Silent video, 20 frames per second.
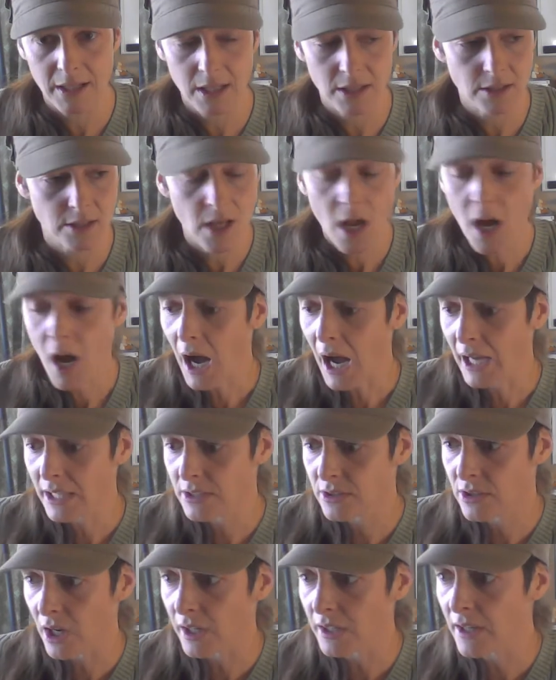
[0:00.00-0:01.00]
It's, I
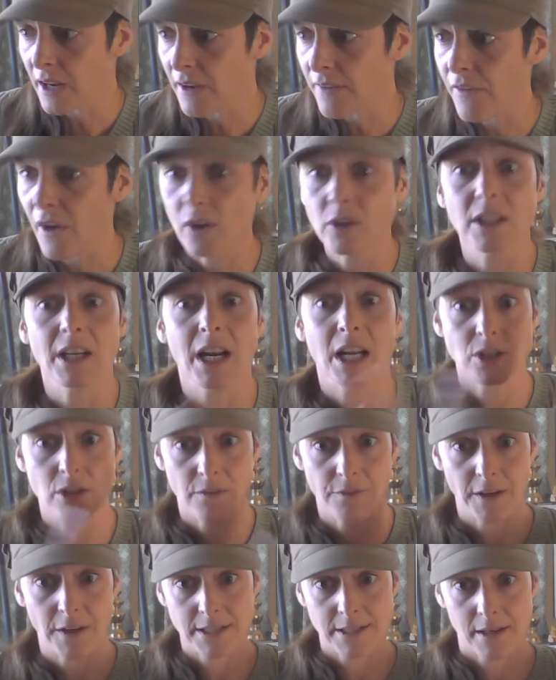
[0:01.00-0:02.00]
suck and I failed and I should
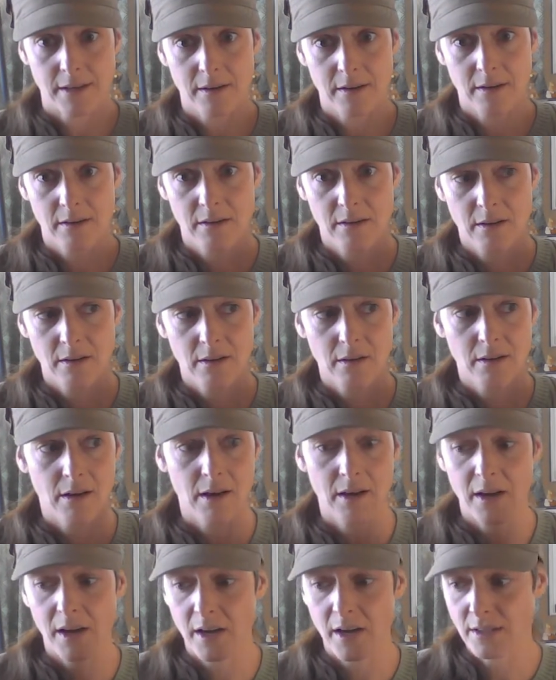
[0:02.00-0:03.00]
fix it.
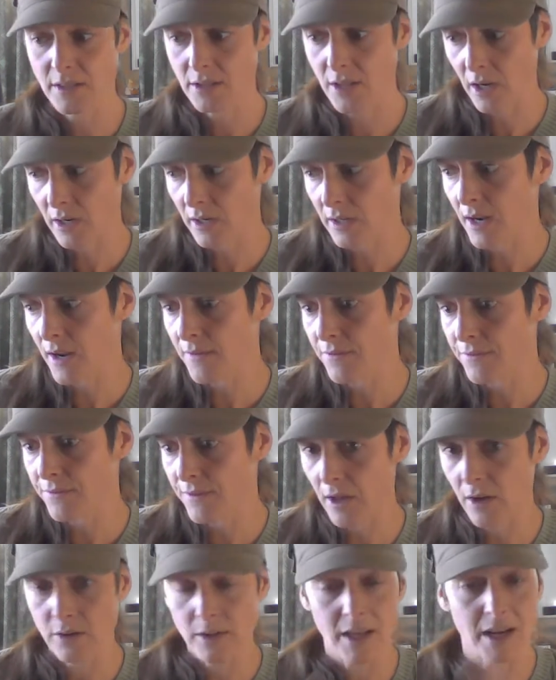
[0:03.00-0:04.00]
I suck and I
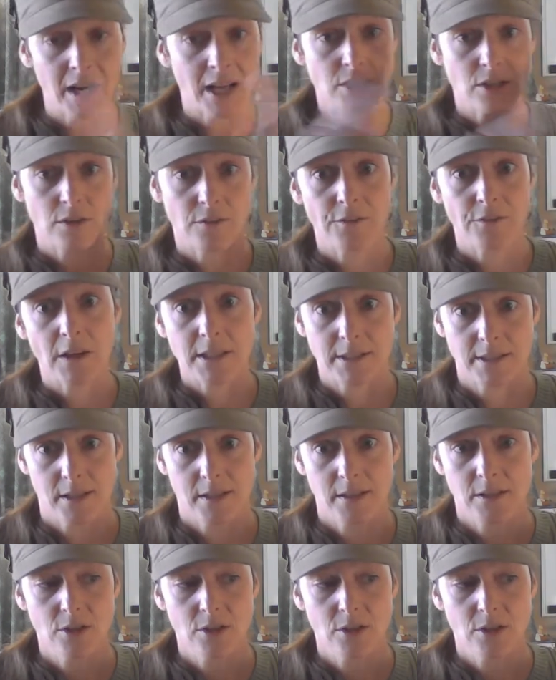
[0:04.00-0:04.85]
failed and I should fix it.